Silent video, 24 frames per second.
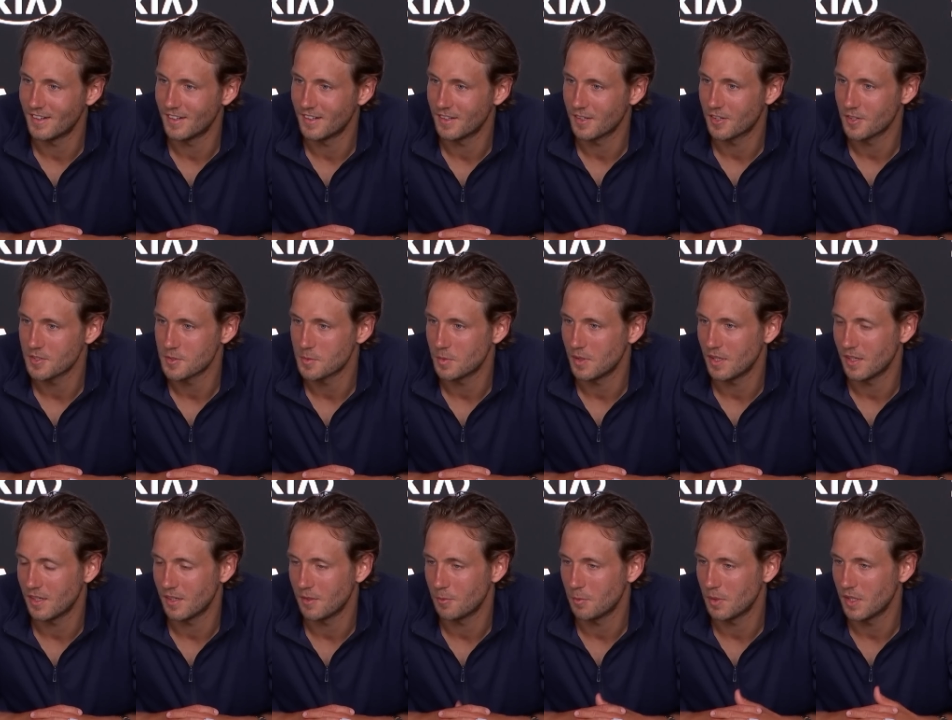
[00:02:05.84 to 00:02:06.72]
because uh,
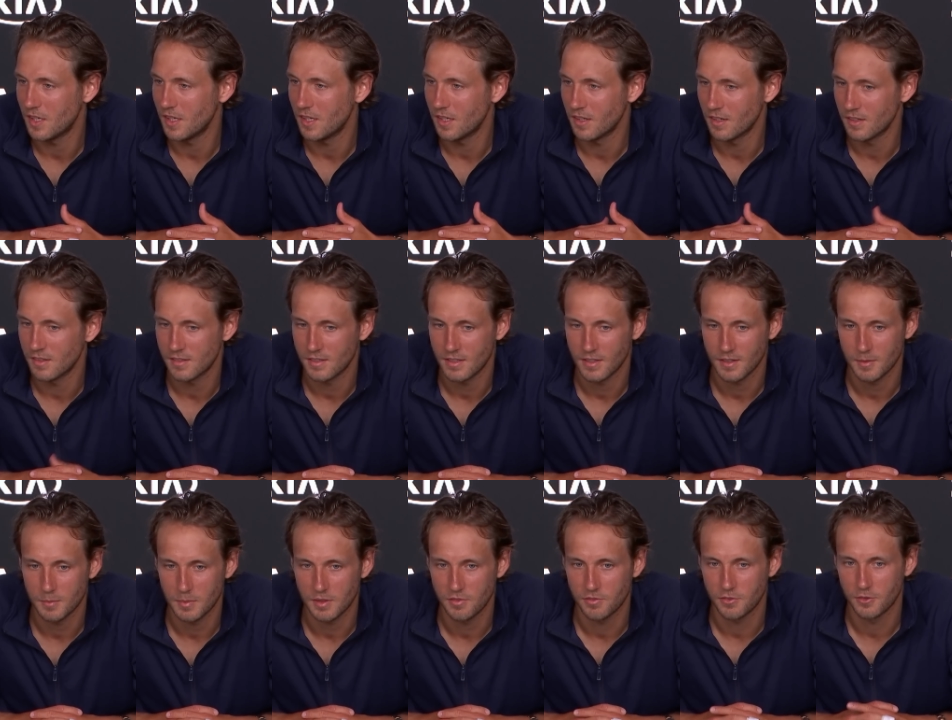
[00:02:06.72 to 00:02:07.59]
we we didn't
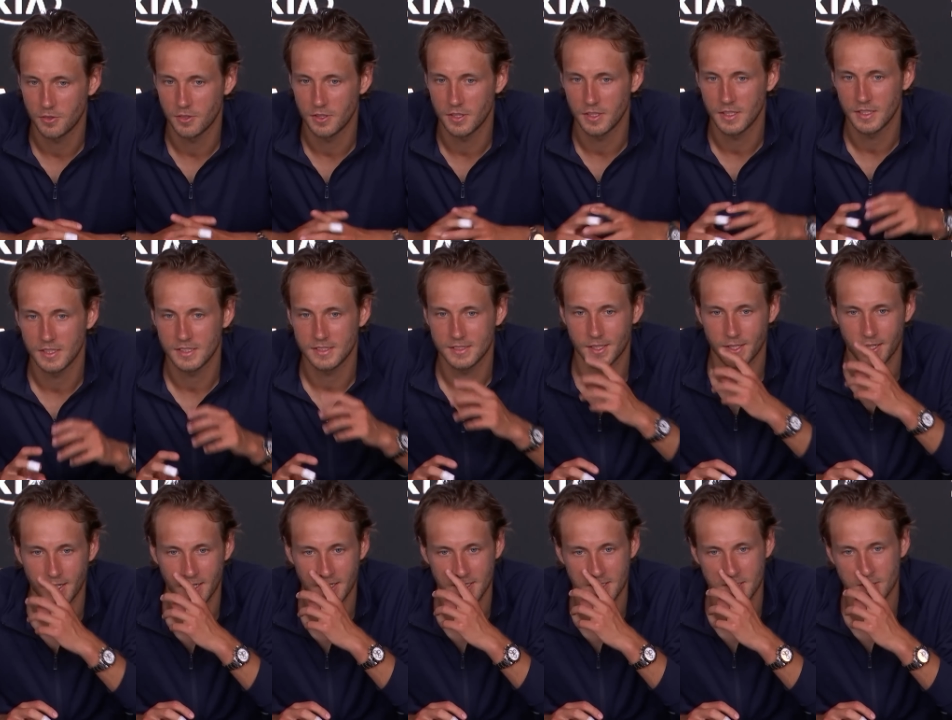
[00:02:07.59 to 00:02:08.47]
before
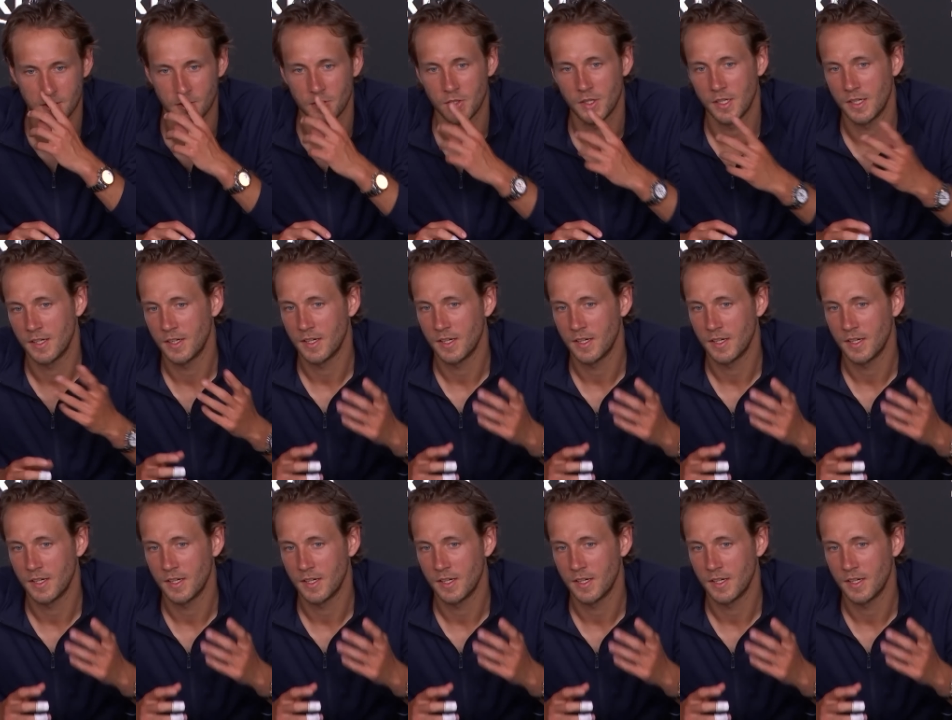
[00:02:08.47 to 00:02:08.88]
starting. So